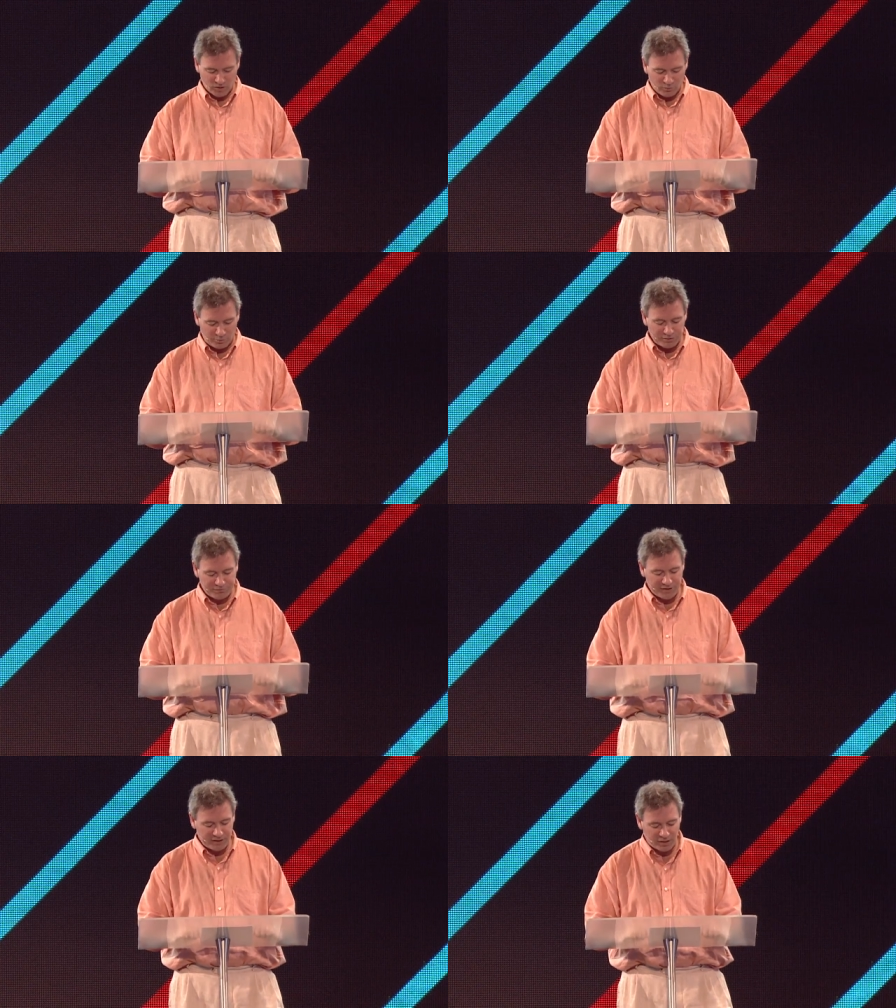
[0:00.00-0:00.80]
When we
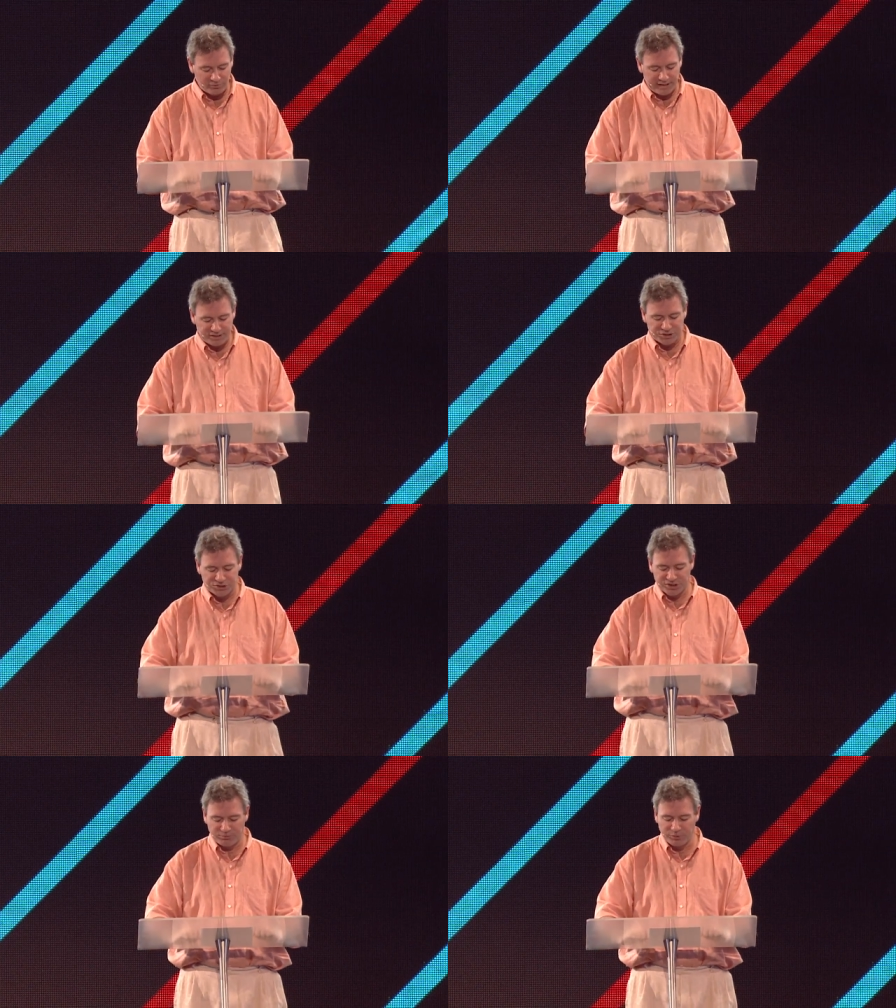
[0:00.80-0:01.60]
feel our
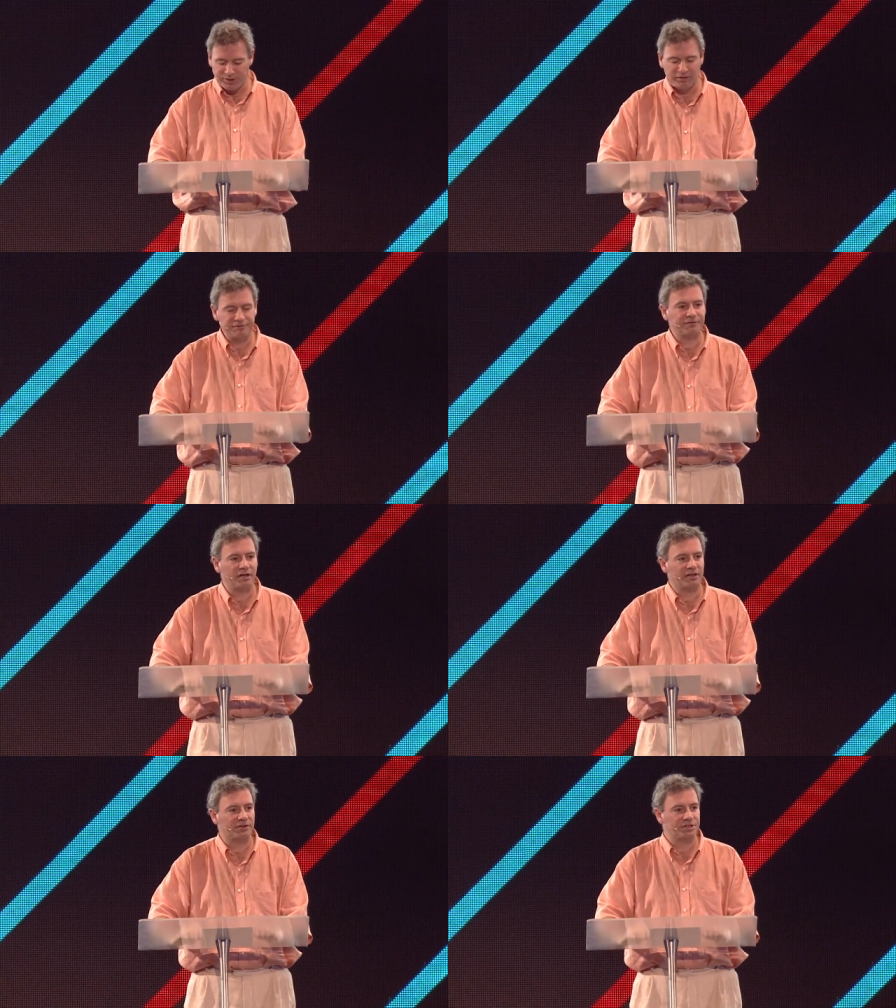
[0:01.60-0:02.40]
relationship with our
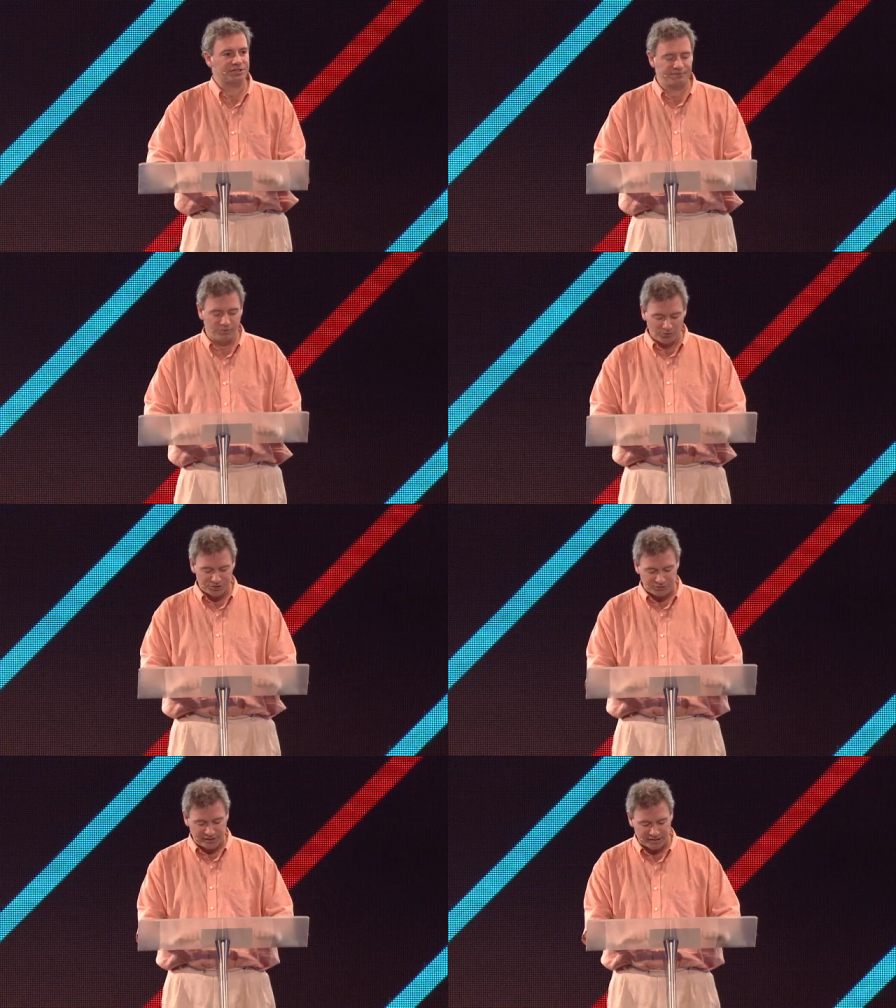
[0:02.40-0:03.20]
Father is
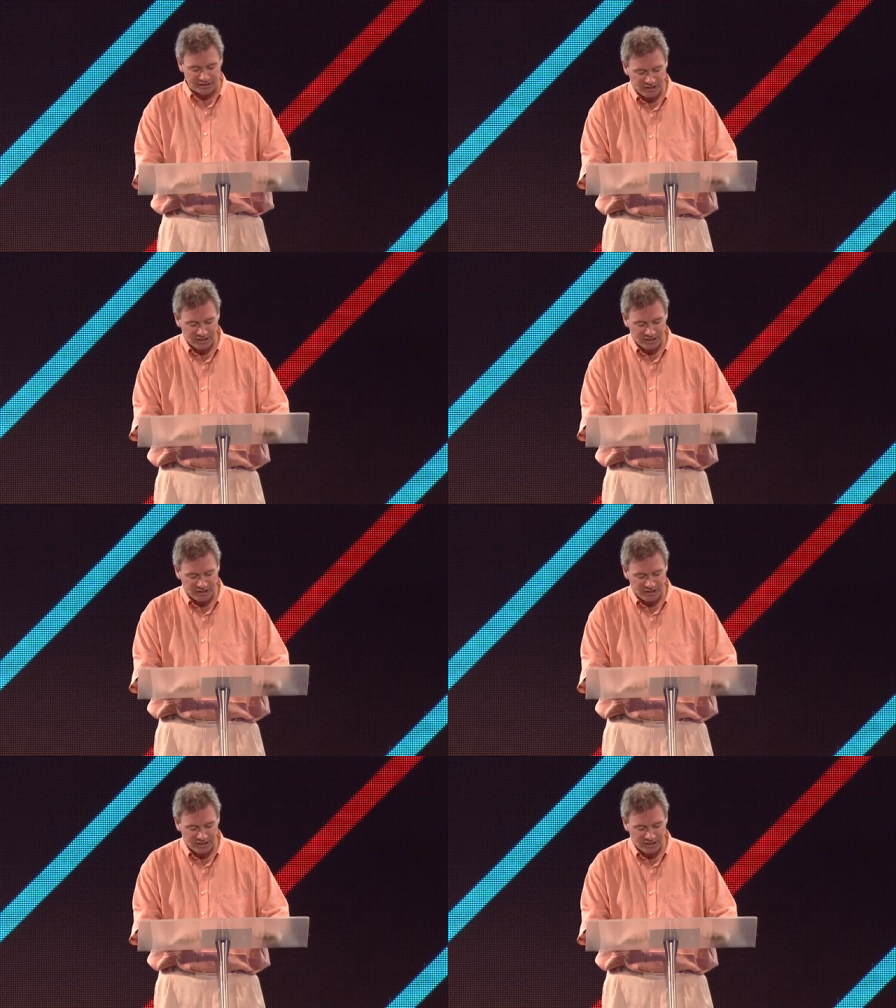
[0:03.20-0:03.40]
faltering,